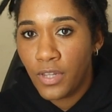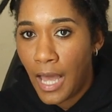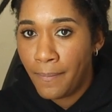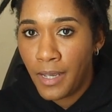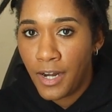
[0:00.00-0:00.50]
feel
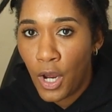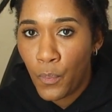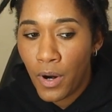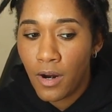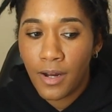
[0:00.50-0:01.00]
like being at
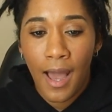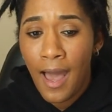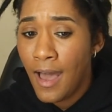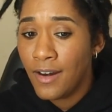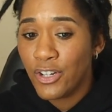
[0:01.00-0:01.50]
work.
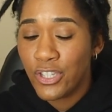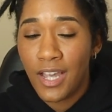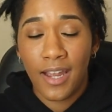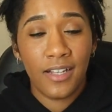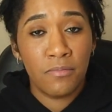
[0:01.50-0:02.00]
I
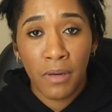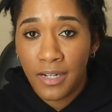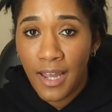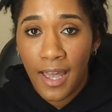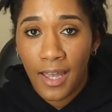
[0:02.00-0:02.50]
understand it's
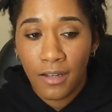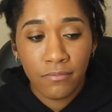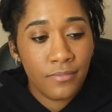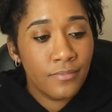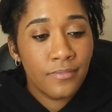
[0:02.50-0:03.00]
Monday.
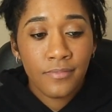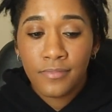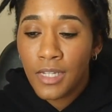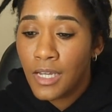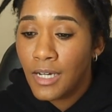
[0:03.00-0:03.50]

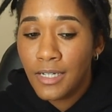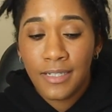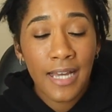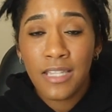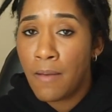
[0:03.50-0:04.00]

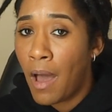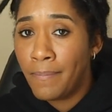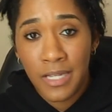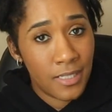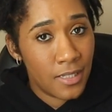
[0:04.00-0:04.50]
That's not my
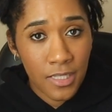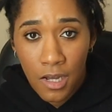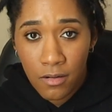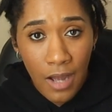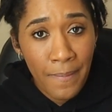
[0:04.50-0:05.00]
business
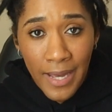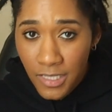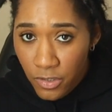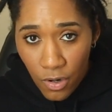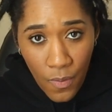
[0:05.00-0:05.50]
though. I'm
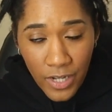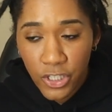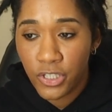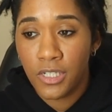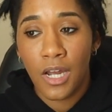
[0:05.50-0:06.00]
asking you a
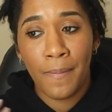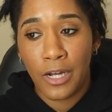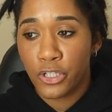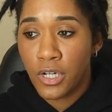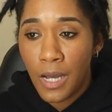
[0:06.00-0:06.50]
question
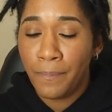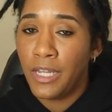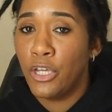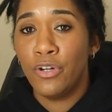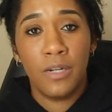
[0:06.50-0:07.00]
about your
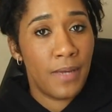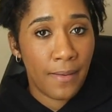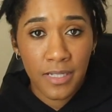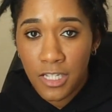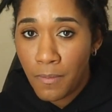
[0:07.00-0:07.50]
company. You need to be
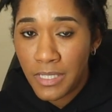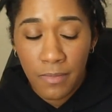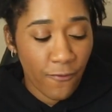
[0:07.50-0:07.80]
able to tell me some